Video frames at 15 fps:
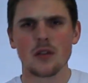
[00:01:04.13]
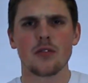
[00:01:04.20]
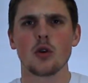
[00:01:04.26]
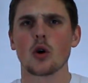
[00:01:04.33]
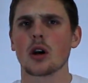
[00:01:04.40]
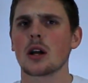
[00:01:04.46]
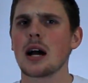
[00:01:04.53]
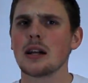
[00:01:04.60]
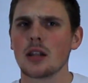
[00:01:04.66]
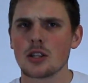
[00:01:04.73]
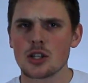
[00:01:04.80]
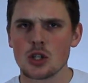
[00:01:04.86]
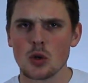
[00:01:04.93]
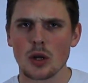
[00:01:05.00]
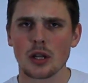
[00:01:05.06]
you're a college
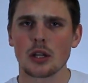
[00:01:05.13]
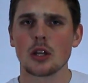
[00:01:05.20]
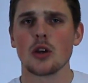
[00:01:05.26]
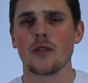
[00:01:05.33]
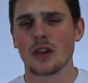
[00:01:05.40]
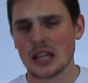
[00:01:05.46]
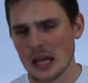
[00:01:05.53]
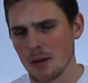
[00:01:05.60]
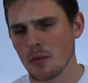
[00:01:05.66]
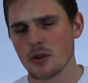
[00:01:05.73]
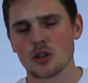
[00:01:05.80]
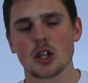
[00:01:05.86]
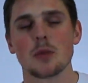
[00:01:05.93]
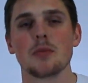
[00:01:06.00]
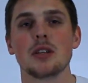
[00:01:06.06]
student, your vocabulary
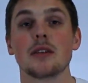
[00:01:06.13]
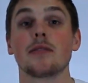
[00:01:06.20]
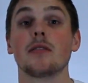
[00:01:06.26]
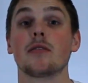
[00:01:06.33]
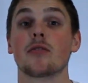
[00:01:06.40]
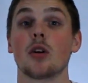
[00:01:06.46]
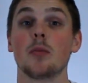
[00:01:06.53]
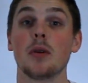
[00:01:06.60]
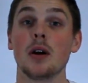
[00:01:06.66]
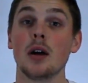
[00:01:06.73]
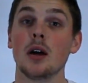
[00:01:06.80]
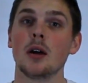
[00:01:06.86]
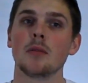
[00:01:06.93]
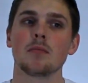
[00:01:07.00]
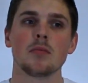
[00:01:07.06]
is going to be different from,
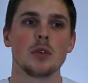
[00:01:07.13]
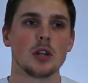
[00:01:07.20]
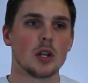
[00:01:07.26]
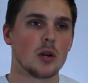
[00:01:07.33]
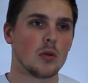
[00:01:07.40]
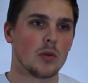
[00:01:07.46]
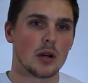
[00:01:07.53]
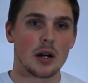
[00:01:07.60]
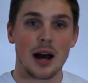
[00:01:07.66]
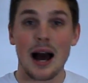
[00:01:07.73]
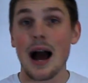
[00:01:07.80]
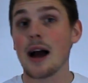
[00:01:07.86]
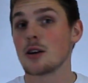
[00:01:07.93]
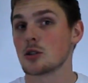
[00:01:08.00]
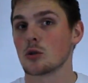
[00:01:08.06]
you know, a
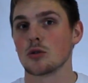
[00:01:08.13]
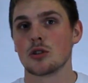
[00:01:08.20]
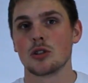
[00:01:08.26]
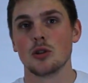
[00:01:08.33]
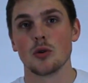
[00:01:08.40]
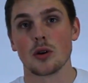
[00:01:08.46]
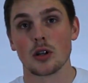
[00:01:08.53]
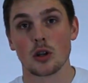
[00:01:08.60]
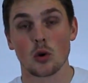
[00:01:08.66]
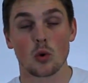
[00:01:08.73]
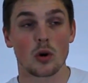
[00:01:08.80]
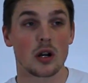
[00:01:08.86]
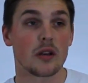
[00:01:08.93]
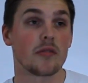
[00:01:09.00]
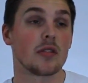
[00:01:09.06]
high school student,
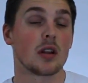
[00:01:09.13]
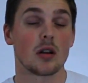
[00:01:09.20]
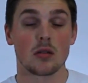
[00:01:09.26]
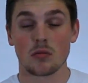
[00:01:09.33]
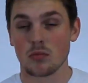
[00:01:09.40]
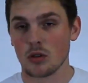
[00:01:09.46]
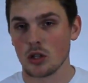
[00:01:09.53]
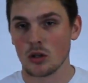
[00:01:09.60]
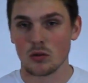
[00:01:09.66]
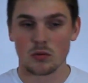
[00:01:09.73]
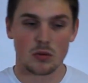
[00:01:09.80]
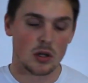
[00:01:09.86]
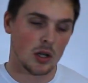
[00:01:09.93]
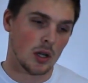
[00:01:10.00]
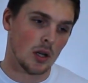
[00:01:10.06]
or even a, you
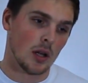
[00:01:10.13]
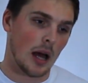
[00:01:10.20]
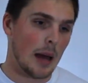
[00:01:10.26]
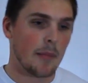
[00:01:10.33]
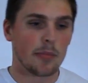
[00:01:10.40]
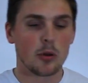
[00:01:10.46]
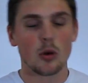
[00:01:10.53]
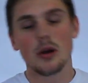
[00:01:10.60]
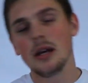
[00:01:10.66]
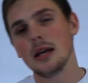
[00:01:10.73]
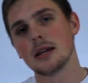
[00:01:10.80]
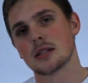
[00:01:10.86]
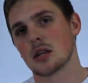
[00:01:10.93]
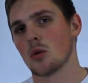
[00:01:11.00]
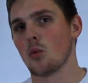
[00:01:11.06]
know,
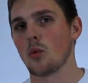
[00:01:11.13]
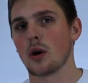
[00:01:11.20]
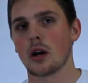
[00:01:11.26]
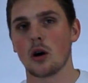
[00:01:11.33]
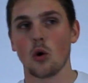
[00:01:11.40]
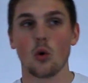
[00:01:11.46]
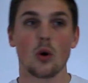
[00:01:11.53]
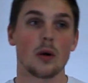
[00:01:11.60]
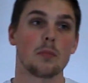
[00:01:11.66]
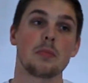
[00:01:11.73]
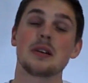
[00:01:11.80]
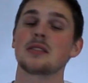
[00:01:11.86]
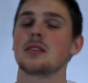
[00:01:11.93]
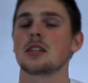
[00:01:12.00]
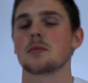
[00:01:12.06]
employee somewhere, or a
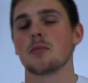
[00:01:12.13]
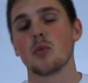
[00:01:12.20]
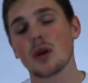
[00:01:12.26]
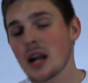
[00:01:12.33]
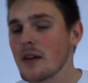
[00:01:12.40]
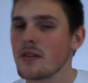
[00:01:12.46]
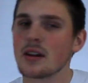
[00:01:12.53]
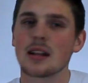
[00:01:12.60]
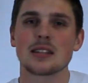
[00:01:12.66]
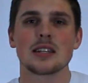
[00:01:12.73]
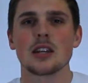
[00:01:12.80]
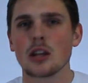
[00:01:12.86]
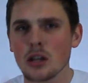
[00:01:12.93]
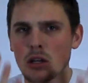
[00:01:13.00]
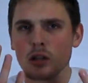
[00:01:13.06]
business, whatever it
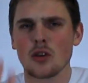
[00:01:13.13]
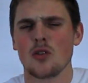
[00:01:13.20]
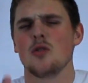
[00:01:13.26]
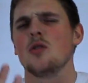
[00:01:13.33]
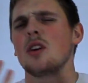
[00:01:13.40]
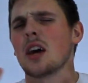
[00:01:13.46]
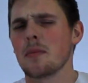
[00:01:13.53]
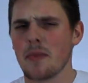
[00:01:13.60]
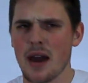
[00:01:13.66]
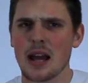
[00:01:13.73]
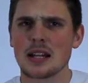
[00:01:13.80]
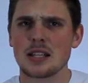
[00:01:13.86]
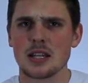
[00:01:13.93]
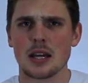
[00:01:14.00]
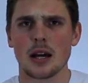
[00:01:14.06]
is. You get my
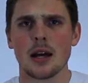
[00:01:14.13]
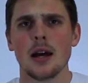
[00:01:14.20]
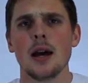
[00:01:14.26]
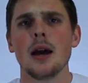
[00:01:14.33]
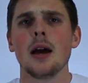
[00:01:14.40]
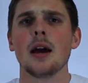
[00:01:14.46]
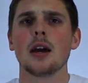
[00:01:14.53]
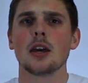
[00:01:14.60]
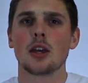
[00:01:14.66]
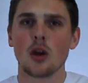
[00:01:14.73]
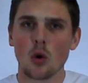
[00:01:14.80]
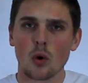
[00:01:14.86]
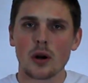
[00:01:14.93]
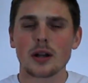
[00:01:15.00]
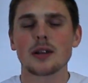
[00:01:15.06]
idea.
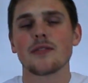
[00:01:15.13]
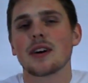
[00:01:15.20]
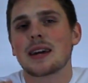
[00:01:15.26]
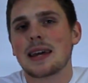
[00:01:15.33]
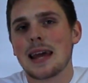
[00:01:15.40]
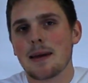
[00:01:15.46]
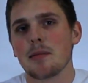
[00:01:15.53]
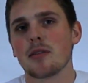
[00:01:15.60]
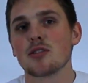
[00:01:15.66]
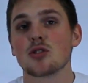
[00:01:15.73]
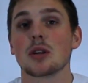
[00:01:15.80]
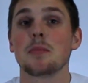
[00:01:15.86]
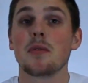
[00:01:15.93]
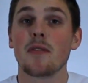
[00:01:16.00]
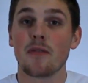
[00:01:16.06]
Your vocabulary is
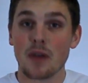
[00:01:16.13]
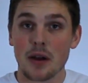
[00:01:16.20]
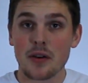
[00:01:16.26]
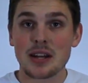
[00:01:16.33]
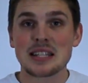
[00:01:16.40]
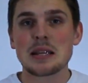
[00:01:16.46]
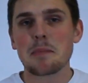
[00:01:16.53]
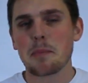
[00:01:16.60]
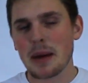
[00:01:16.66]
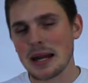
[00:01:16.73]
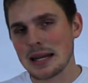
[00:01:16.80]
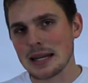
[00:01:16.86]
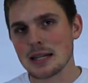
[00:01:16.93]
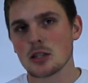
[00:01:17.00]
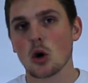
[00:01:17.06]
going to be very
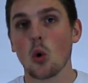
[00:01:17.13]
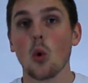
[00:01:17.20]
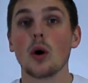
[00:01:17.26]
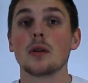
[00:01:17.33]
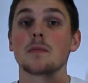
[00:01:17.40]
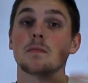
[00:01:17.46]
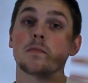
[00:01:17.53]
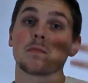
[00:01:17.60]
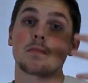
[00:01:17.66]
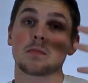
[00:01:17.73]
dependent on